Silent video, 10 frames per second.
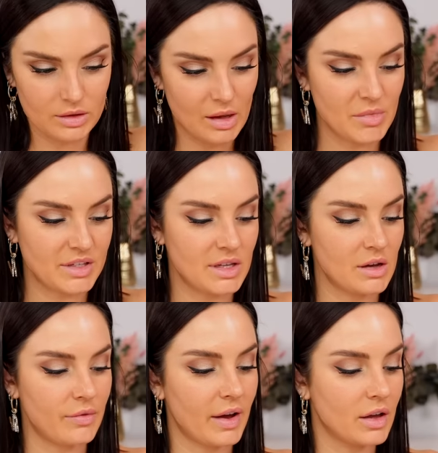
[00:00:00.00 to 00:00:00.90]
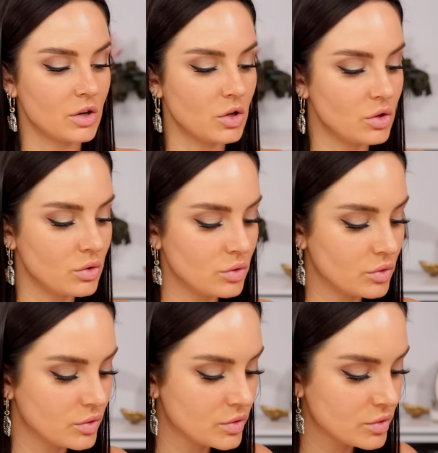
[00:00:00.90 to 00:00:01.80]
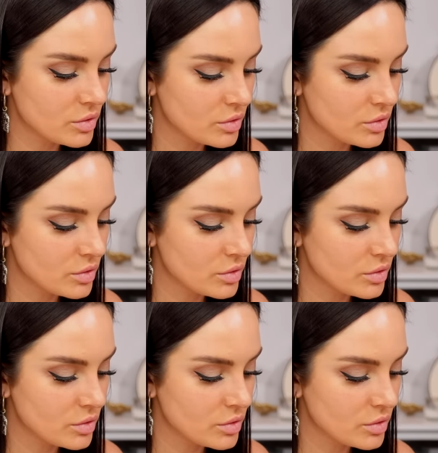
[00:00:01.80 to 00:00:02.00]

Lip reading: Let me see if I can use